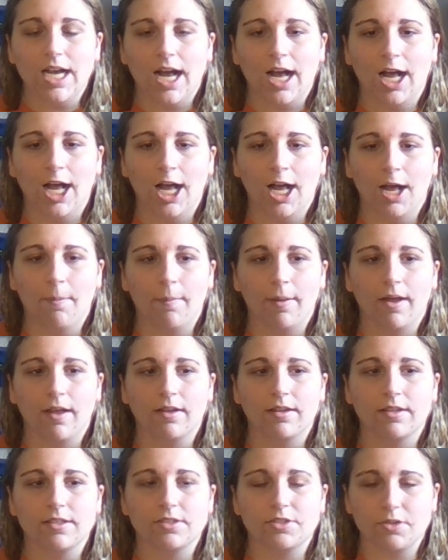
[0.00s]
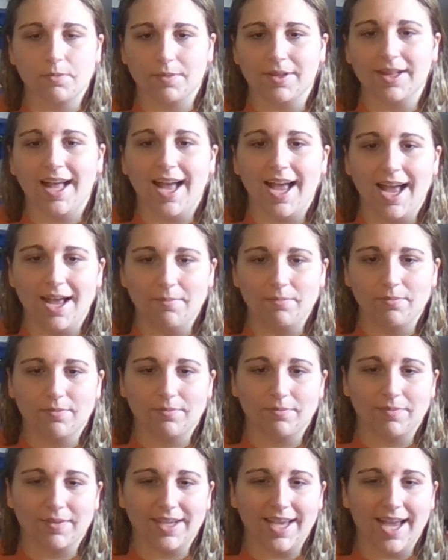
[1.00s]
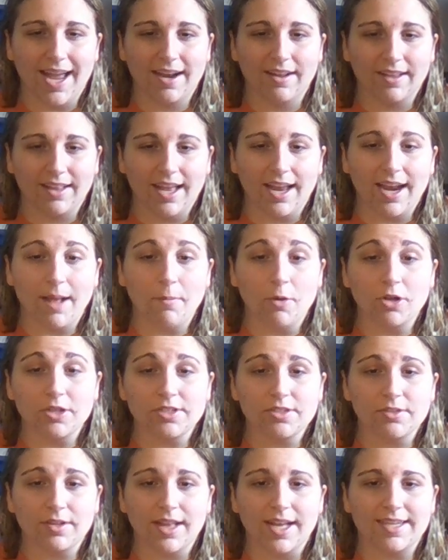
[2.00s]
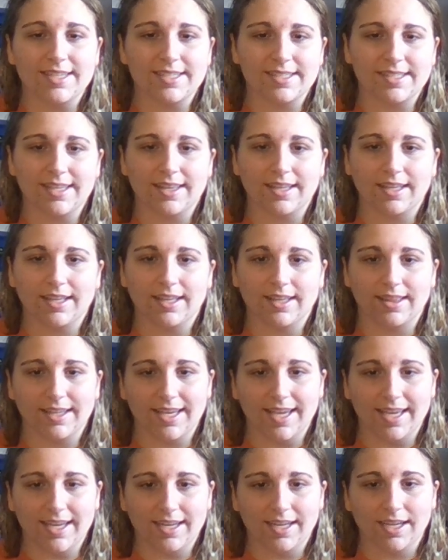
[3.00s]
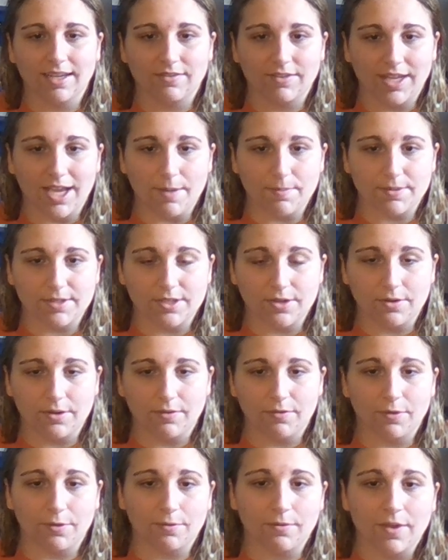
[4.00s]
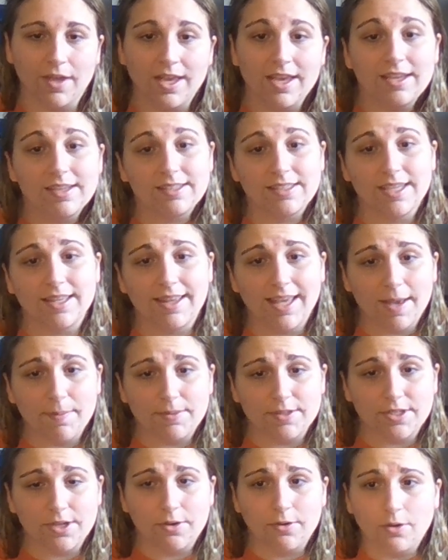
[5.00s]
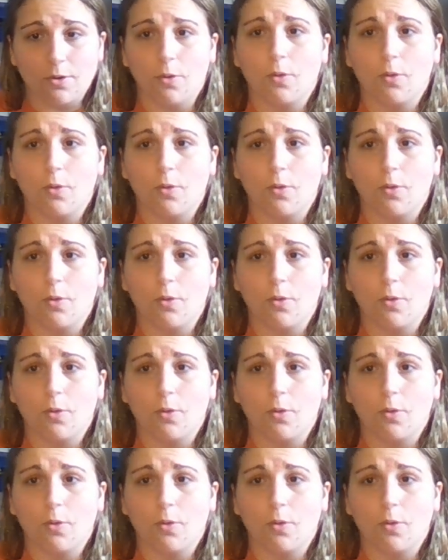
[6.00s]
So I'm kind of glad. I'm also glad to see that the ending of the episode, if you've seen the episode